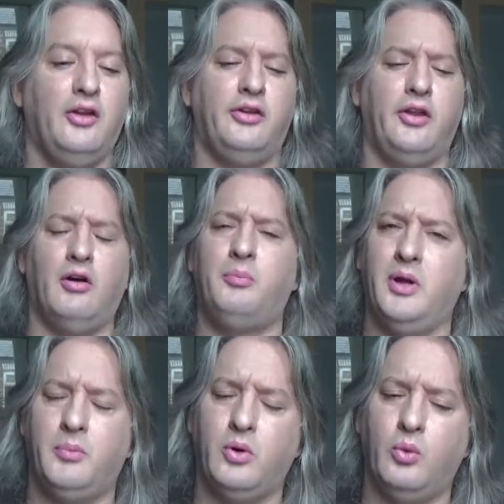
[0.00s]
that there are
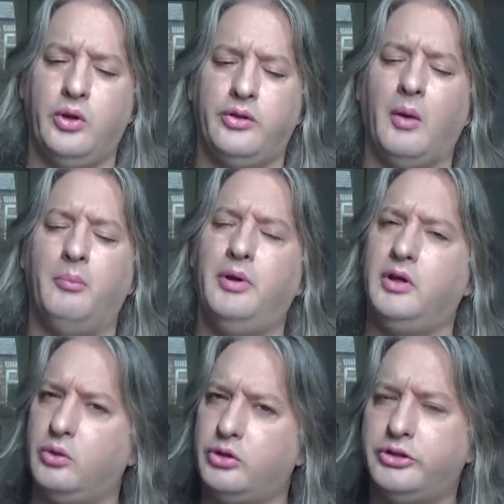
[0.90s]
people with
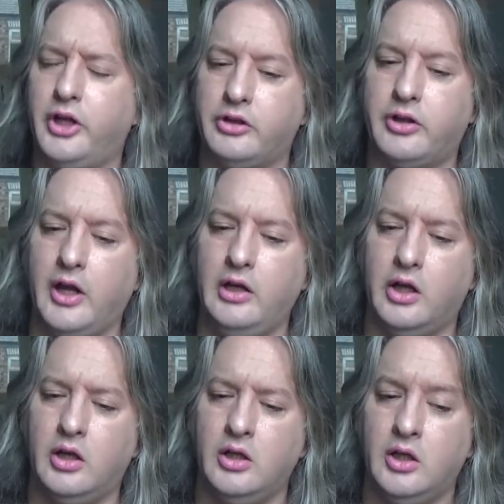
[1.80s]
ambiguous
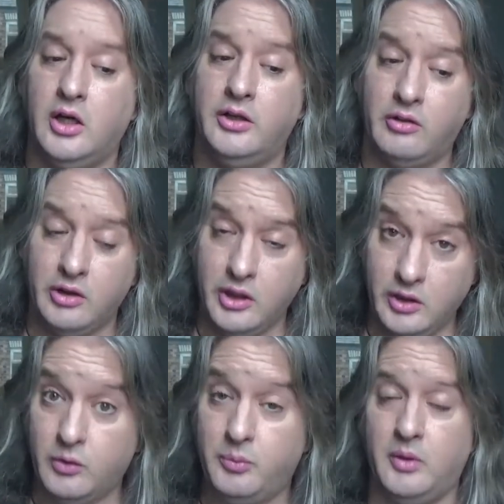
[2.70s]
genitalia, and there are
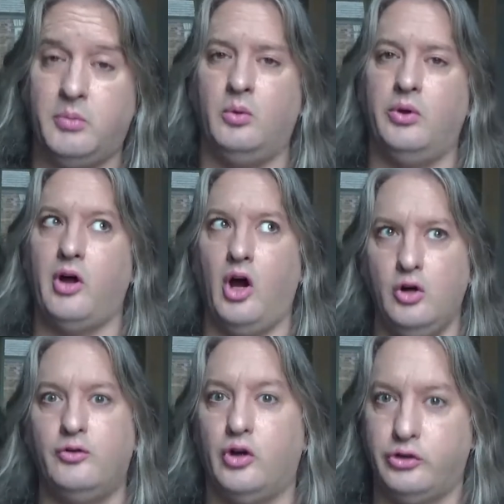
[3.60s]
even people with
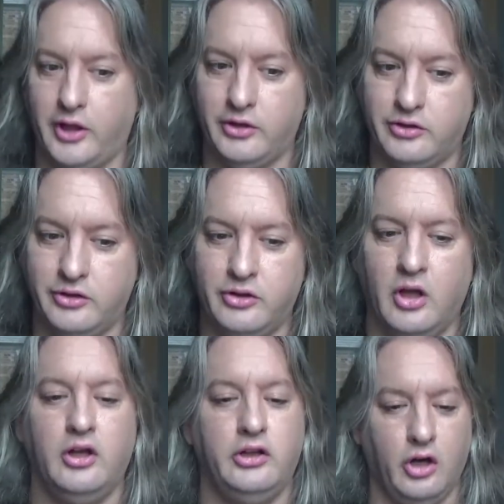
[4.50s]
ovotestes,
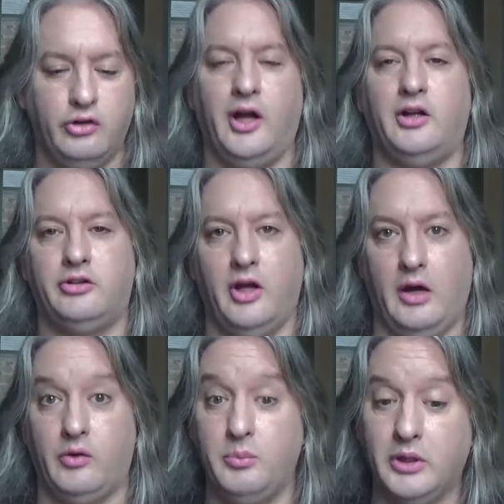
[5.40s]
gonads that
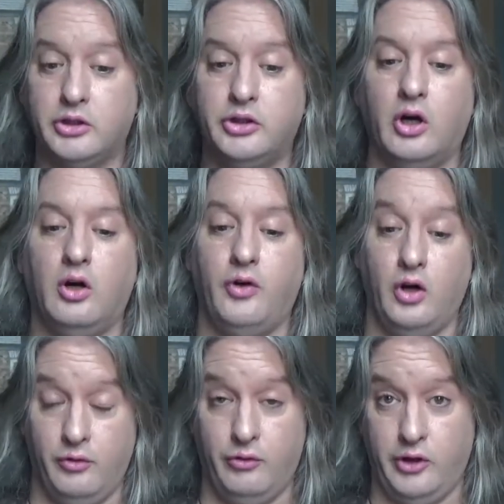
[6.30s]
have a mixture of
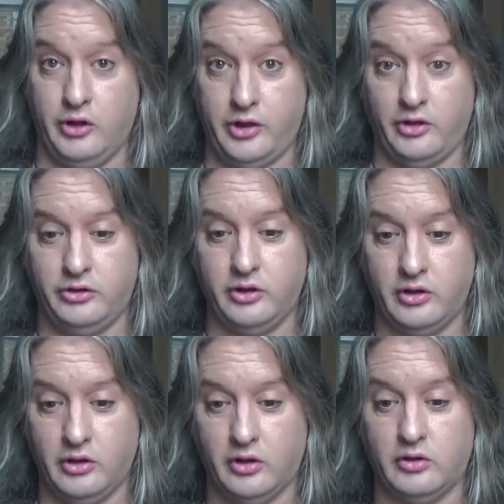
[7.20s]
ovary and
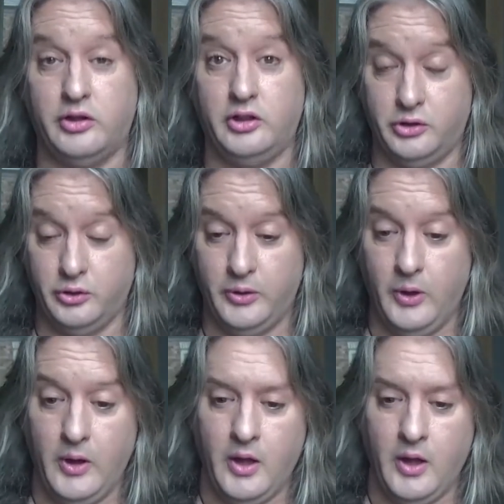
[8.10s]
testicular tissue.